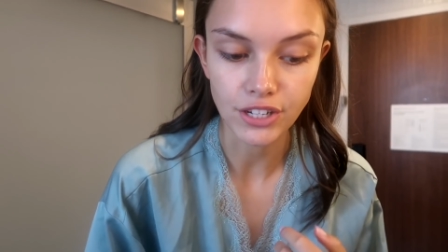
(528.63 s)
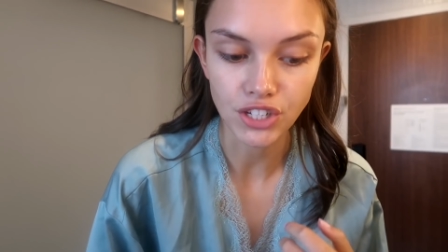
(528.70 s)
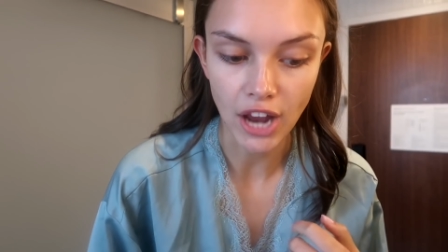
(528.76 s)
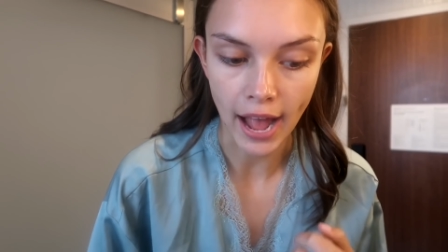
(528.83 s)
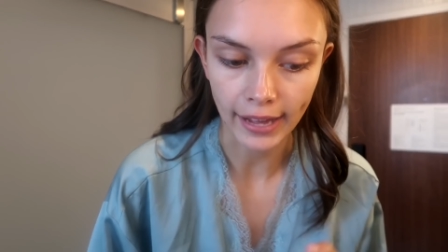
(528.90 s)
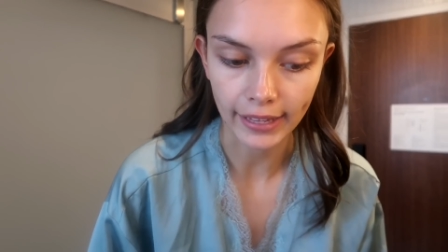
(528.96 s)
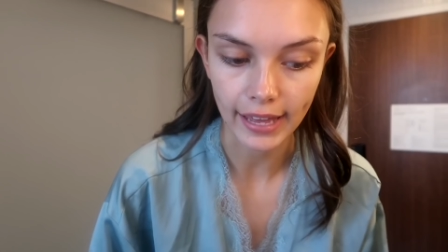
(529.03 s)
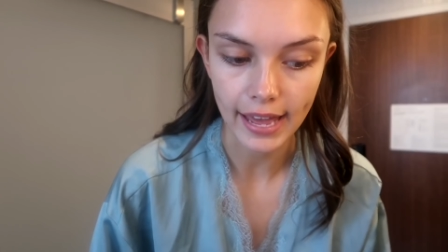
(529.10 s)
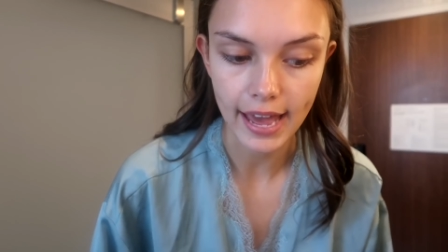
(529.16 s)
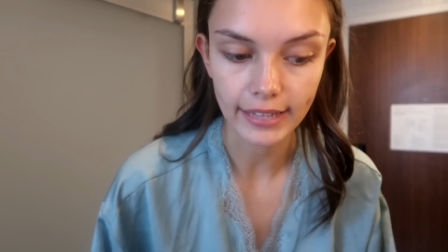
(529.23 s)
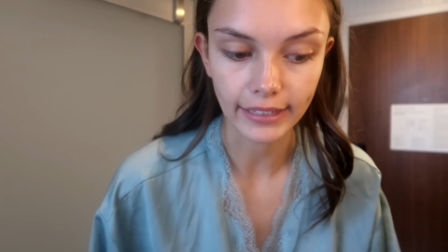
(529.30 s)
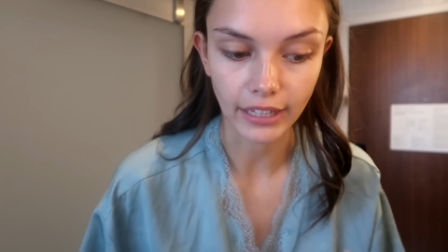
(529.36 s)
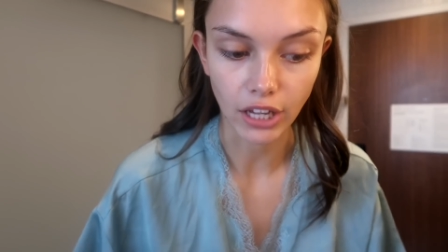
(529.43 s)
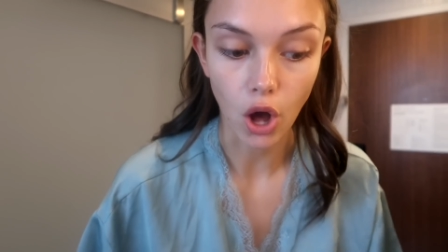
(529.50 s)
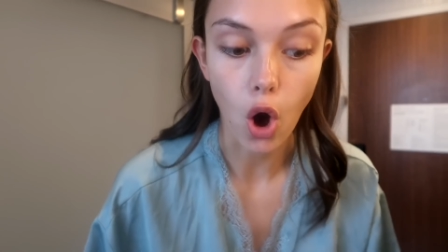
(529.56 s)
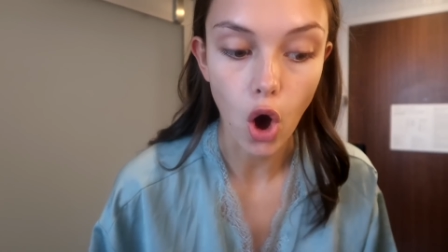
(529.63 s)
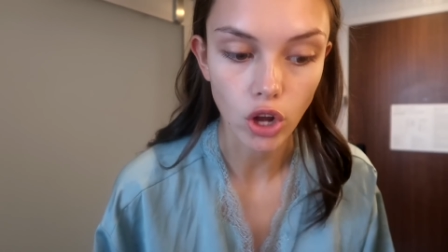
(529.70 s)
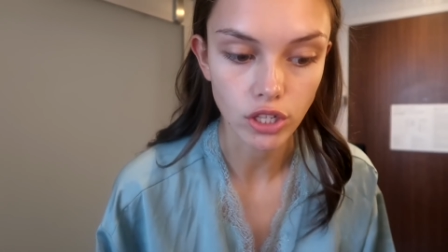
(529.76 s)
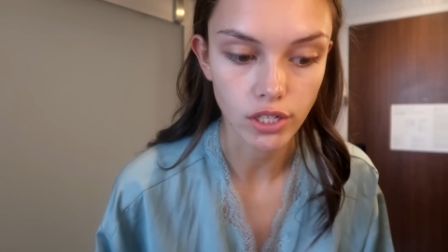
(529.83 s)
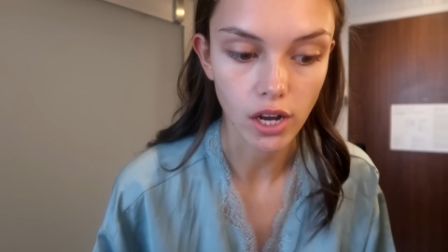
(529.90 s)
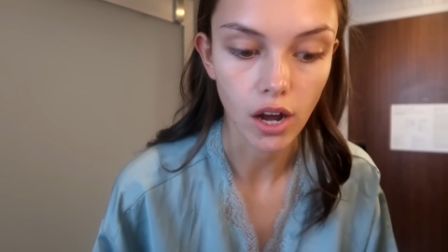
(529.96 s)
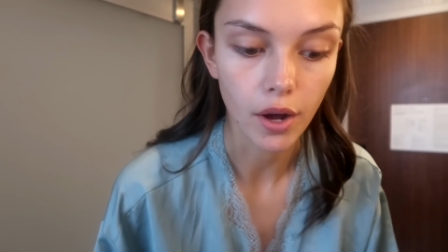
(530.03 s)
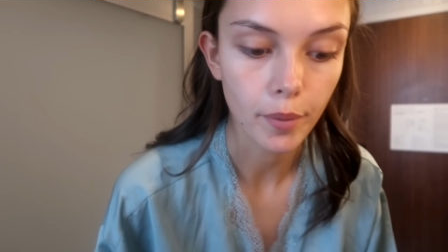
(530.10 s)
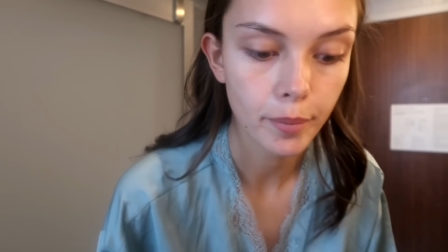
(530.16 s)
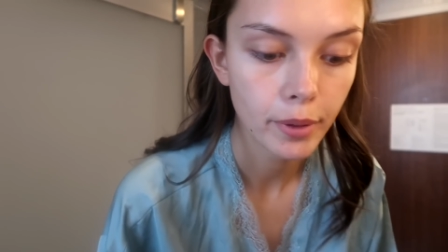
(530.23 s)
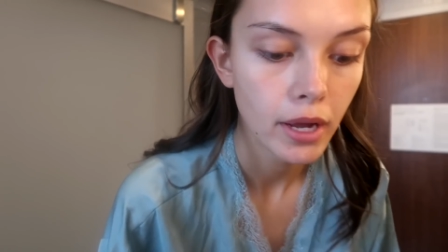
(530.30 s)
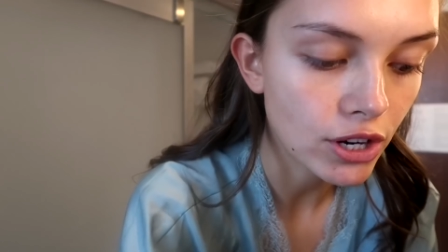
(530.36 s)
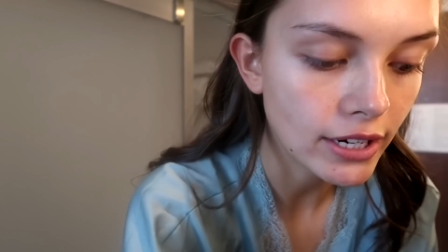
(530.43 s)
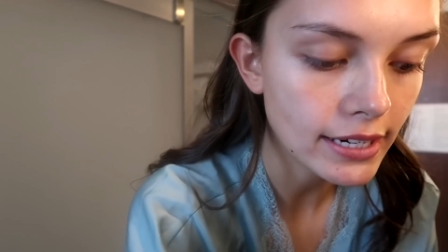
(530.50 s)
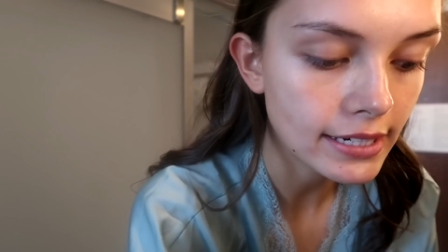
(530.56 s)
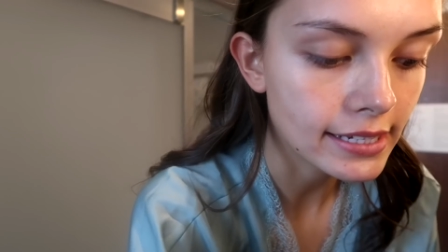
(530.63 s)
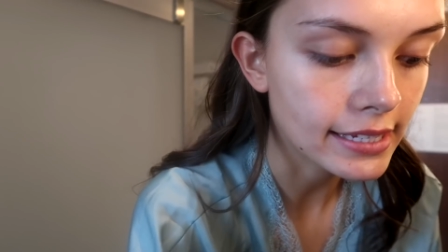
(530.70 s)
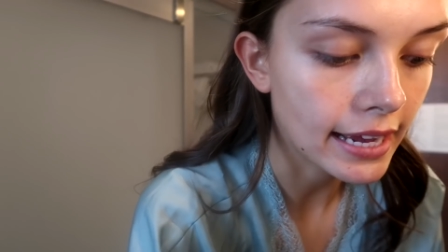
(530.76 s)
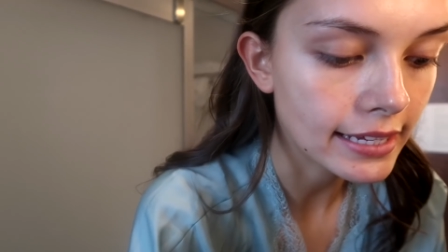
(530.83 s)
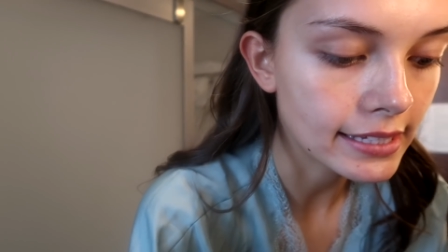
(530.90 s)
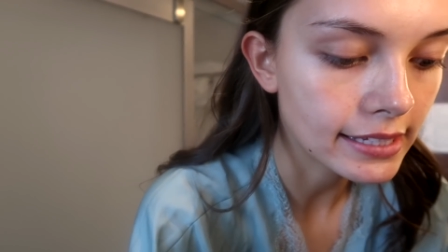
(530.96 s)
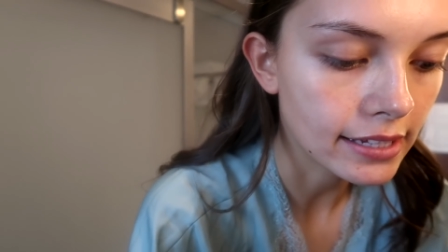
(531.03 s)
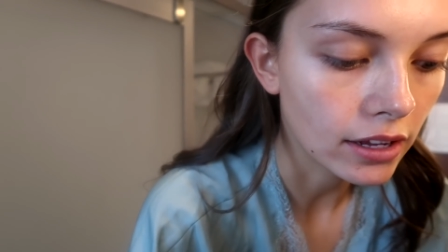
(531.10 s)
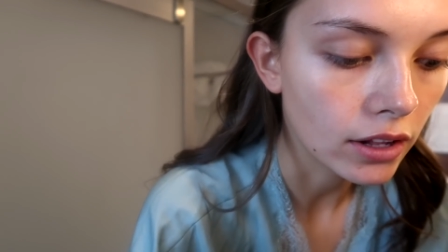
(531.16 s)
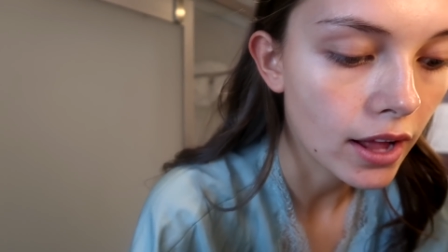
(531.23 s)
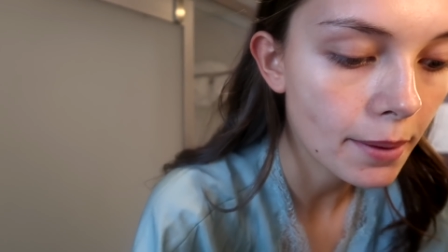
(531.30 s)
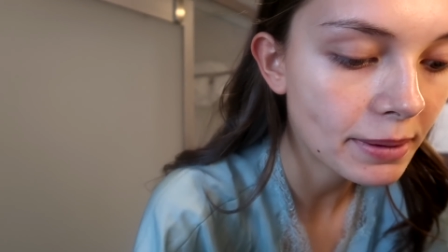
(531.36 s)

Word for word: a jacket, and like a hot top. I'm trying to decide still.